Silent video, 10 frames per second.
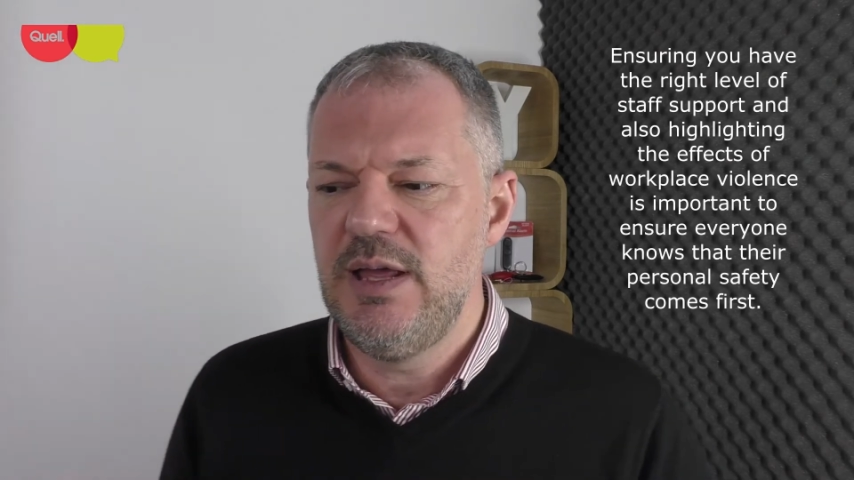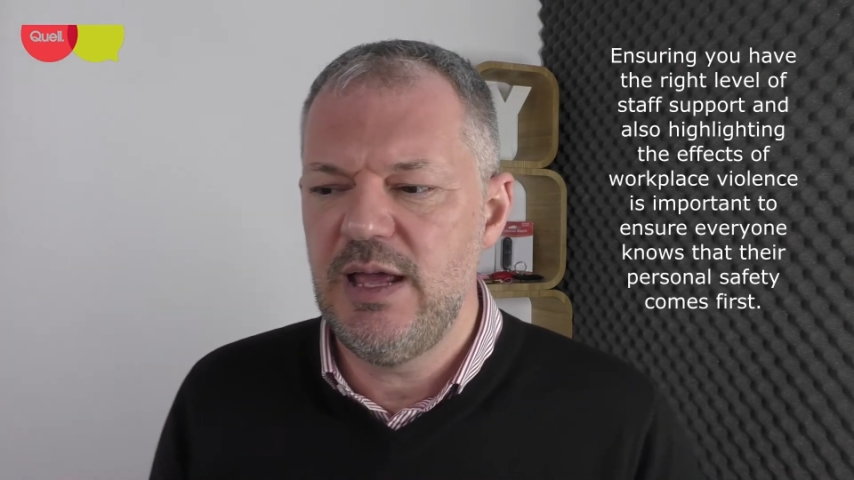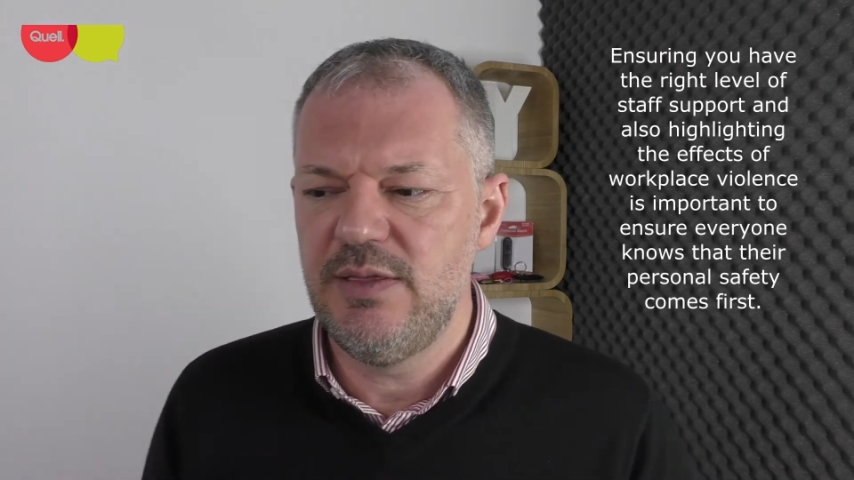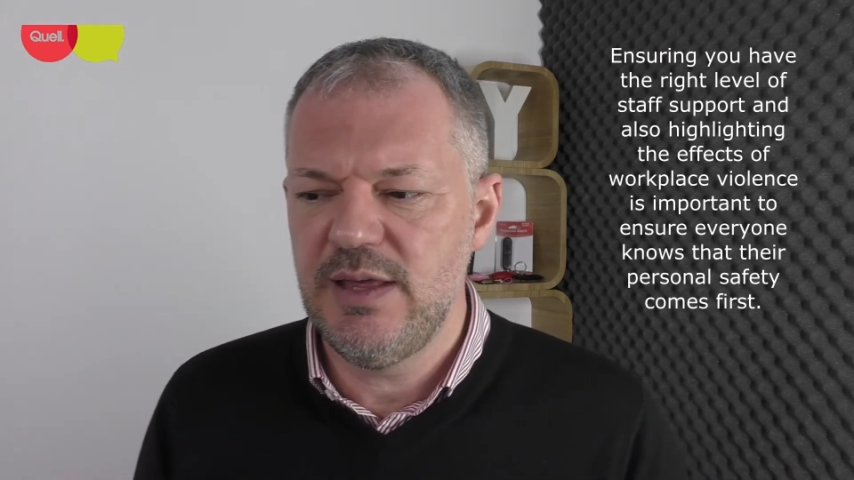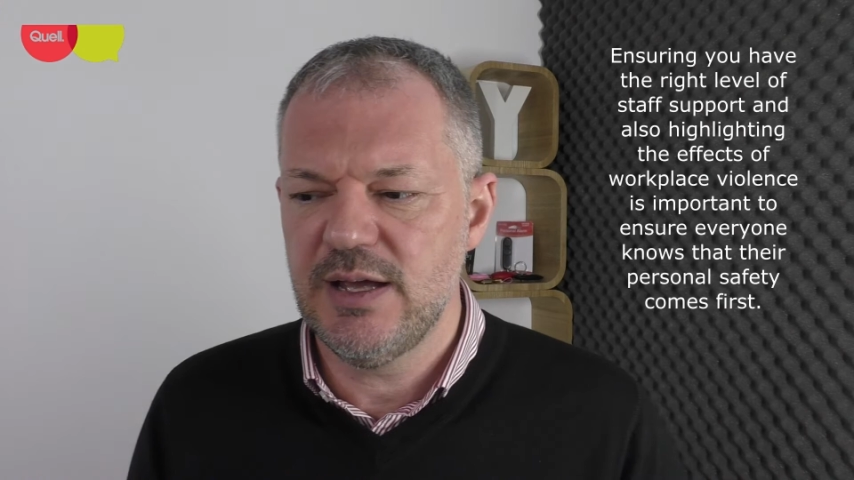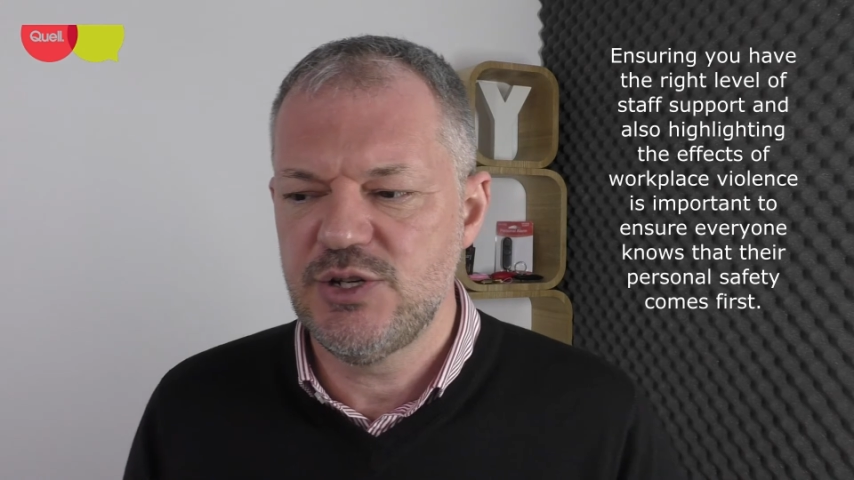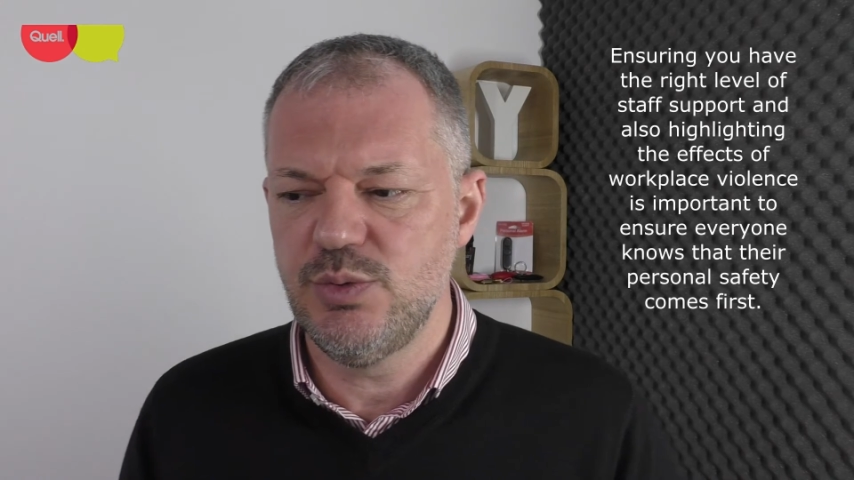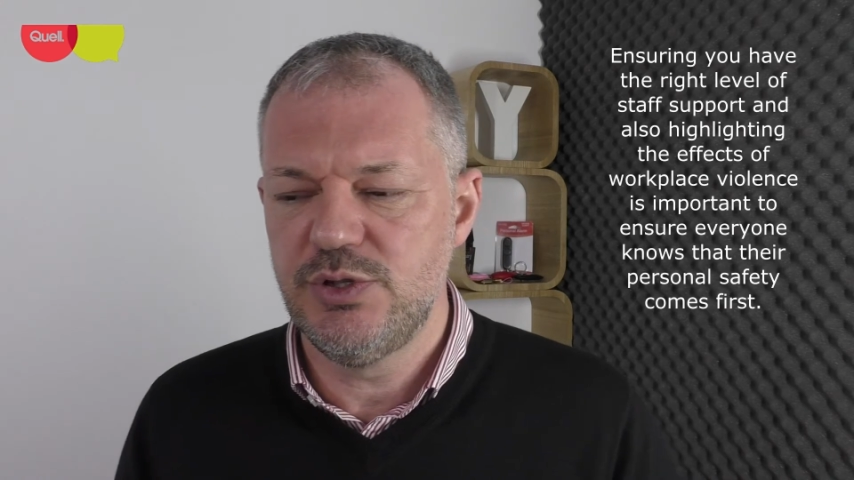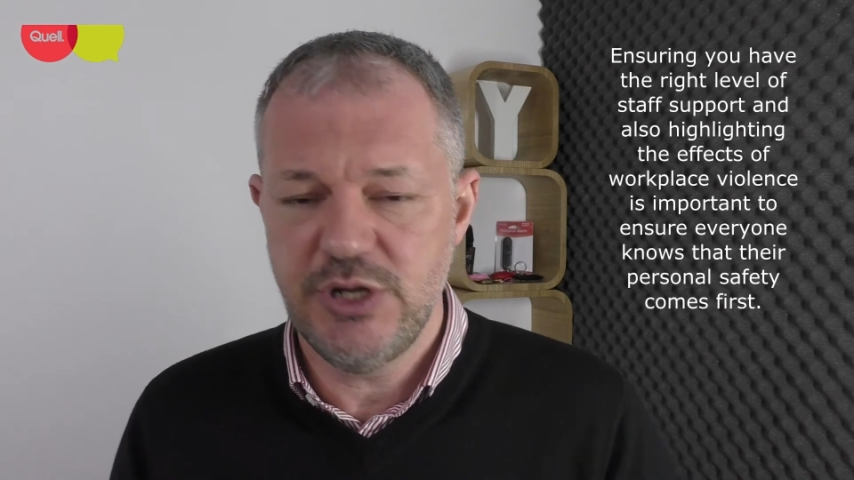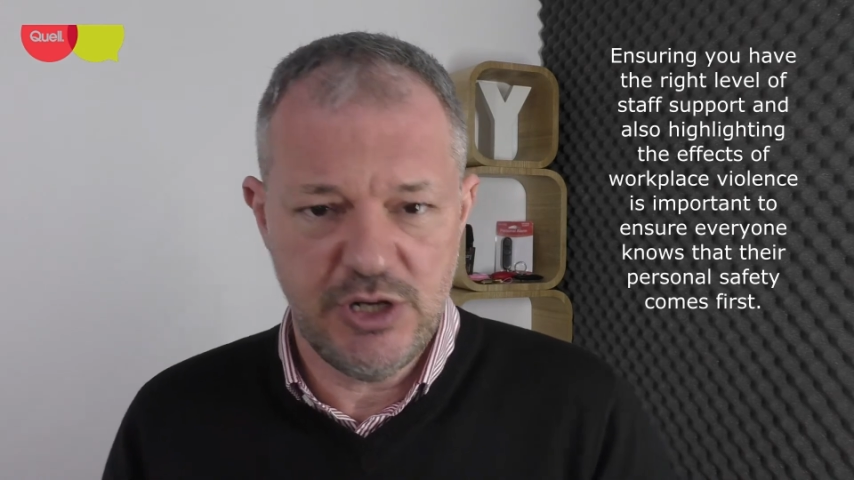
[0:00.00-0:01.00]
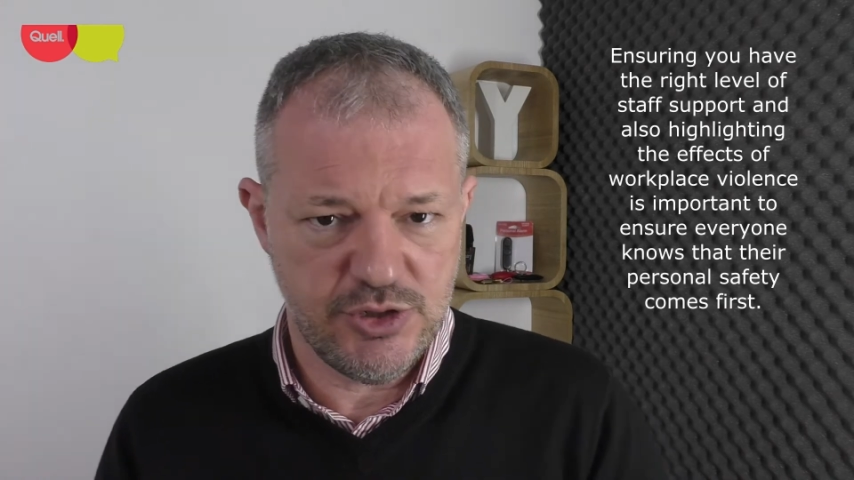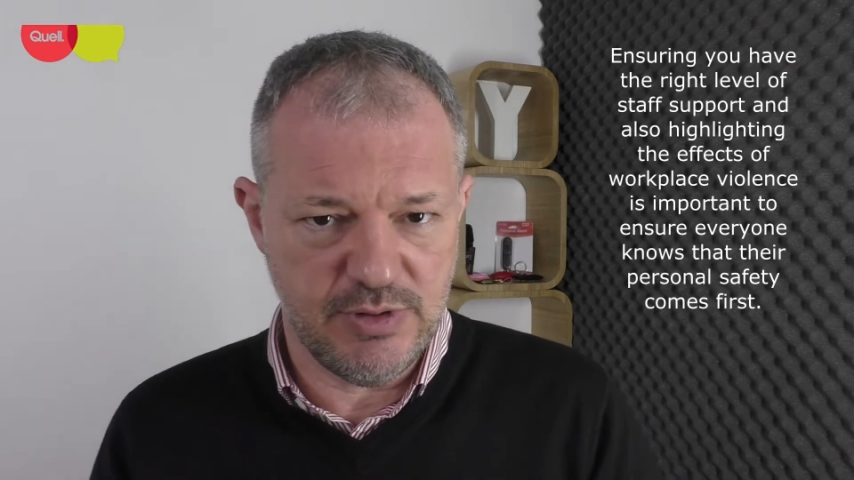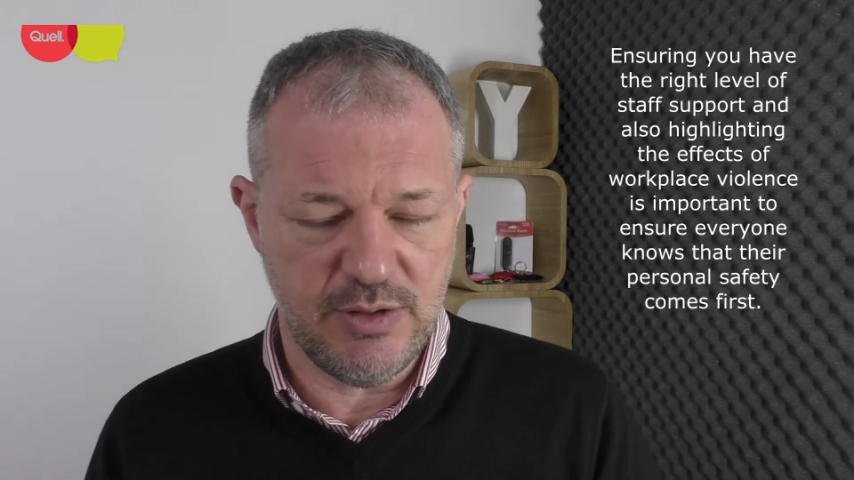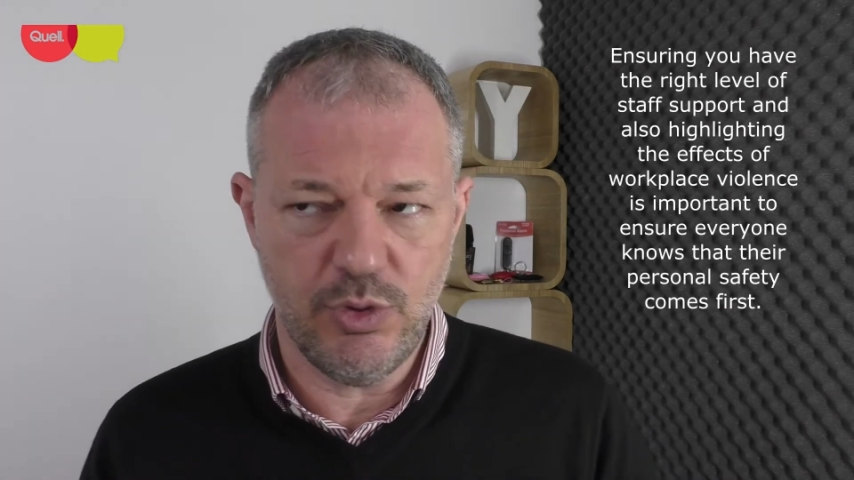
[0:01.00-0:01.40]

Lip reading: in the actual tertiary?